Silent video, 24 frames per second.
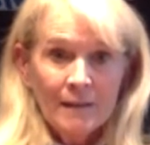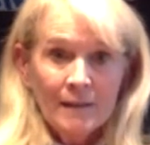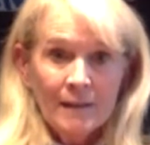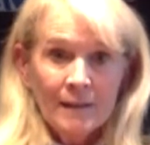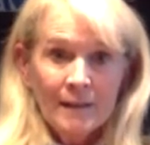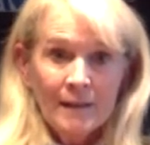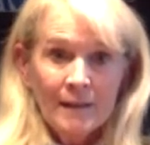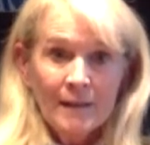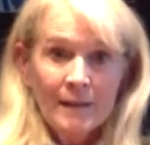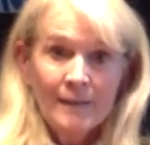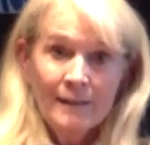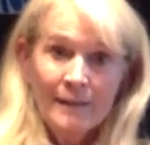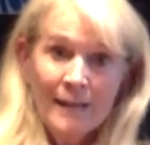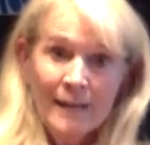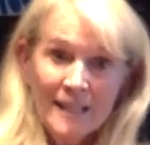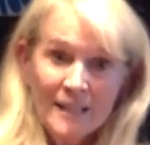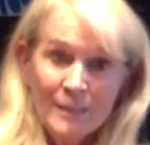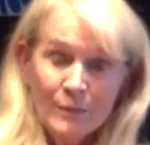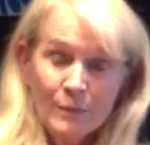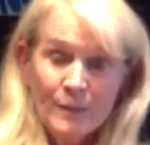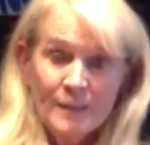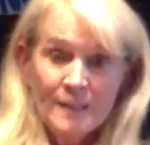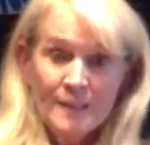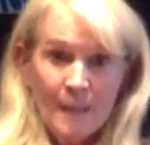In last
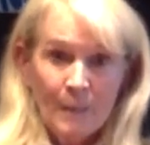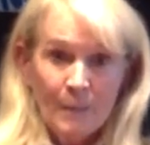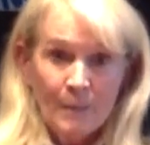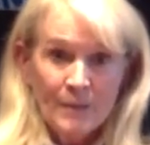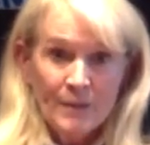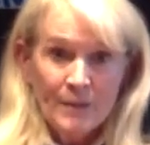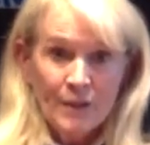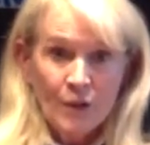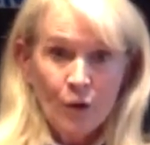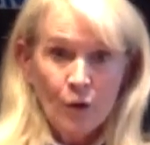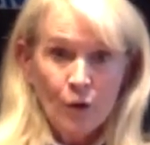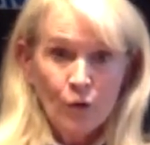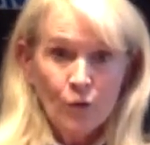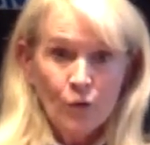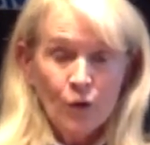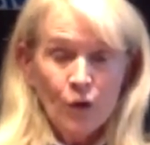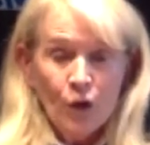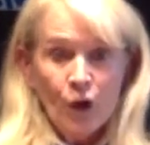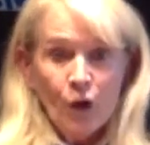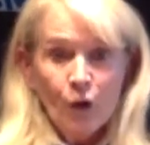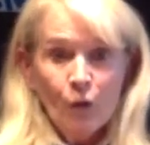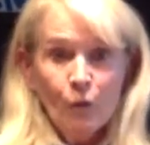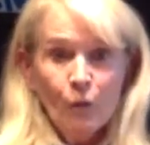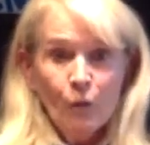week's episode,
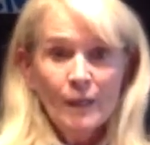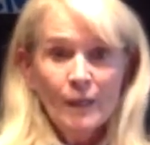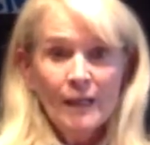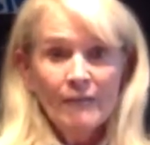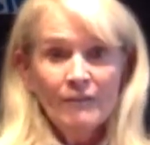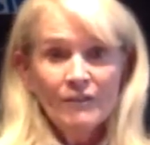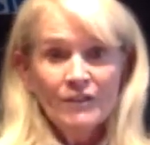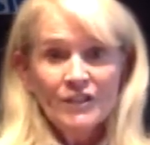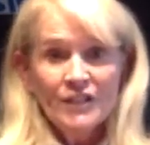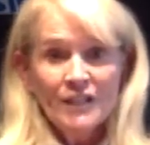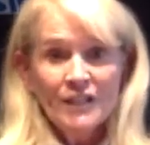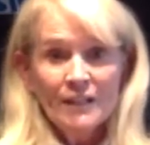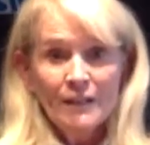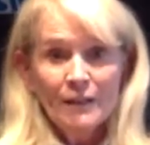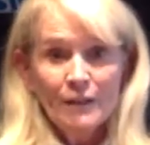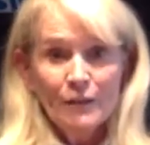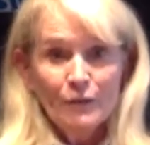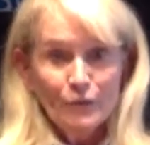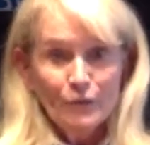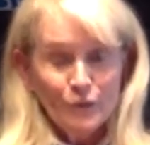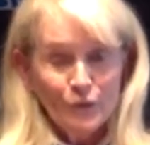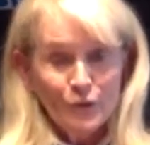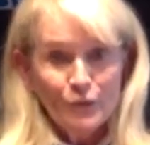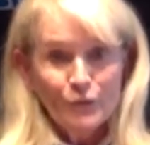we gave a shout out
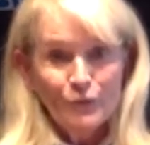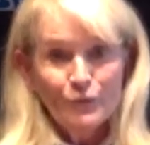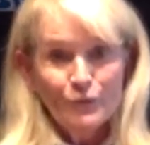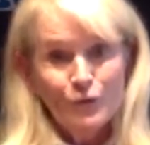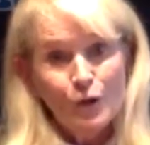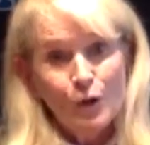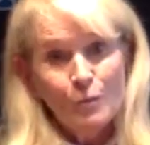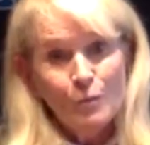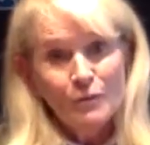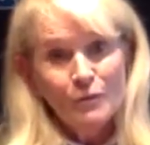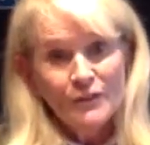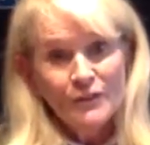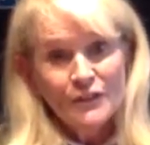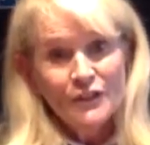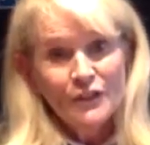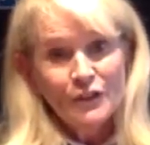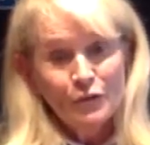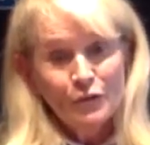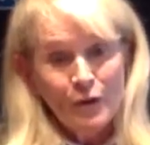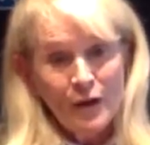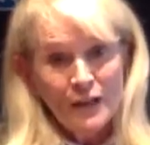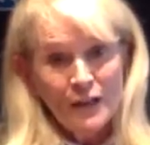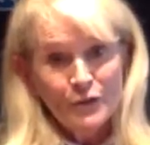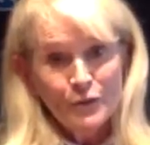to Global Vision
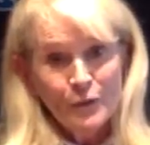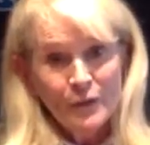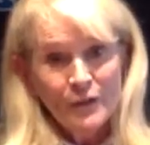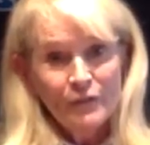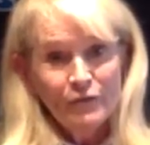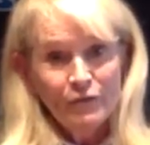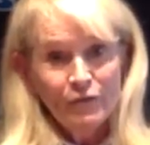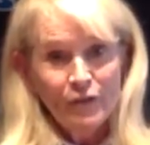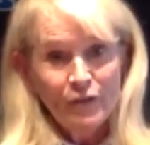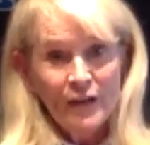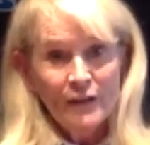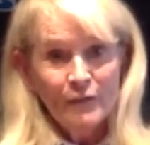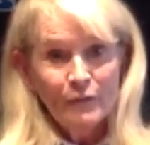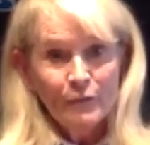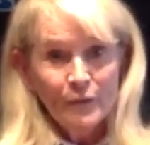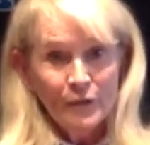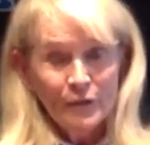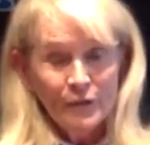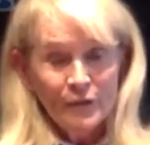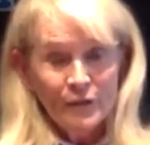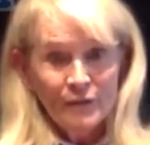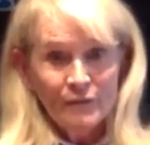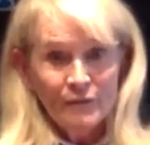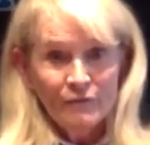graduate Frank
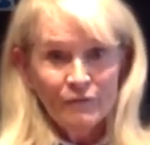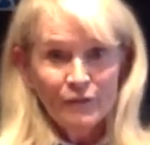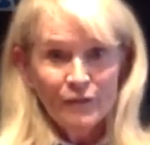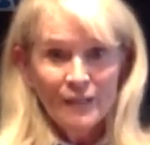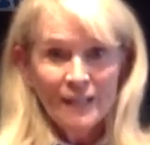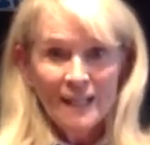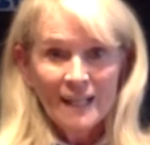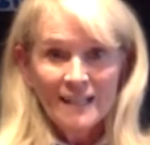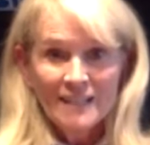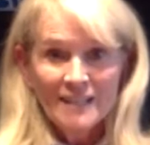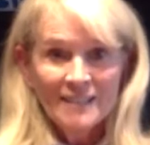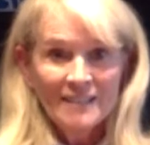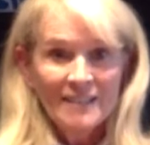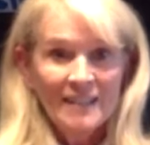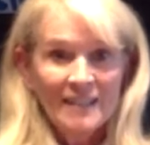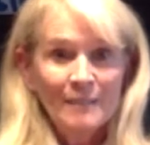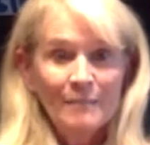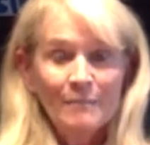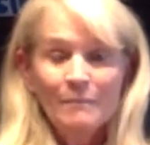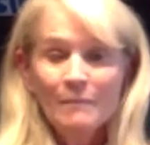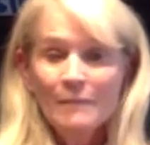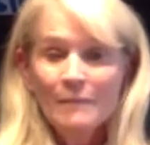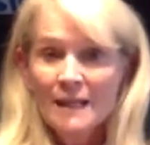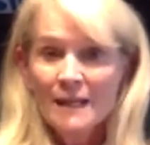Reardon for catching that
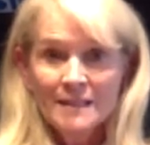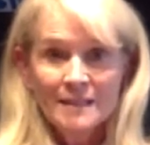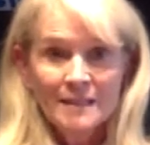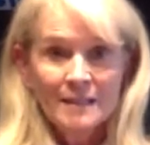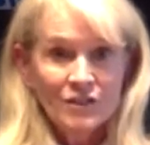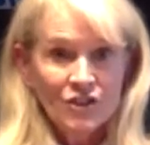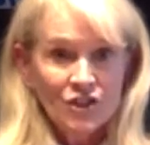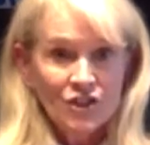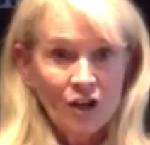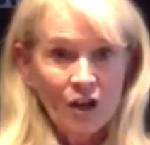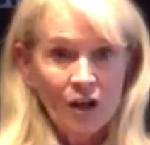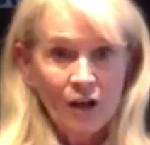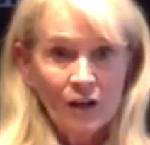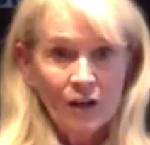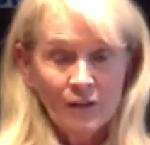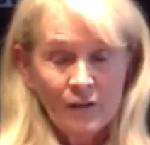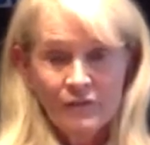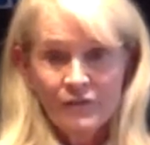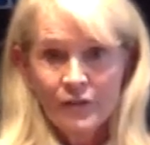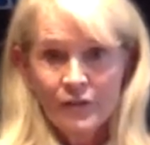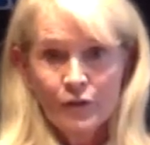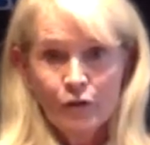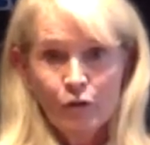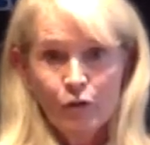amazing shot of
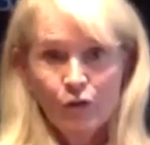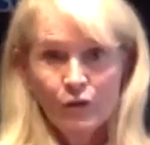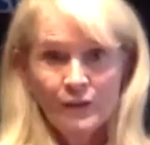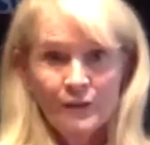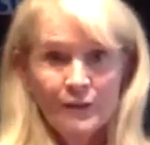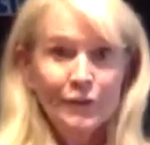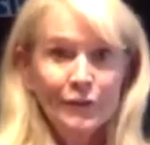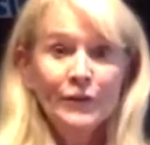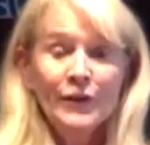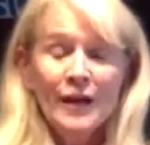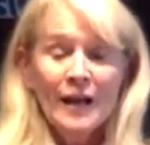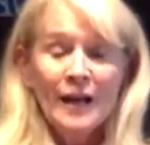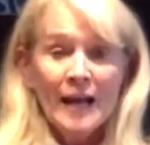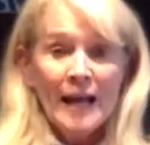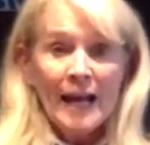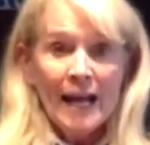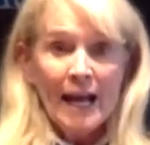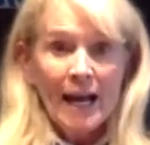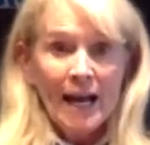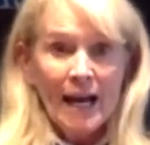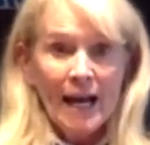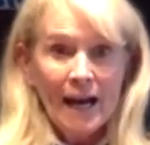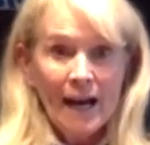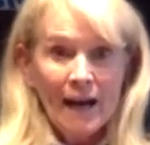the Nolinor
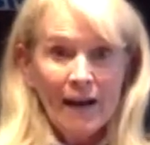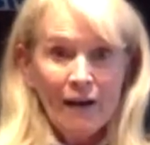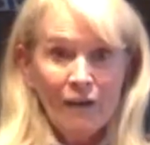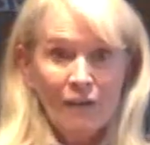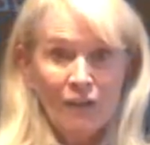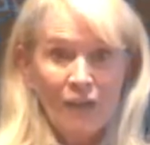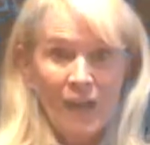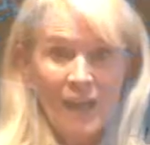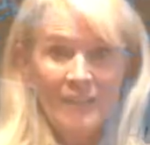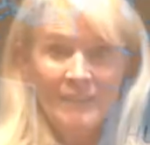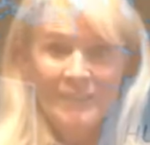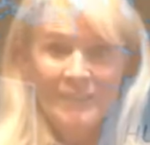airline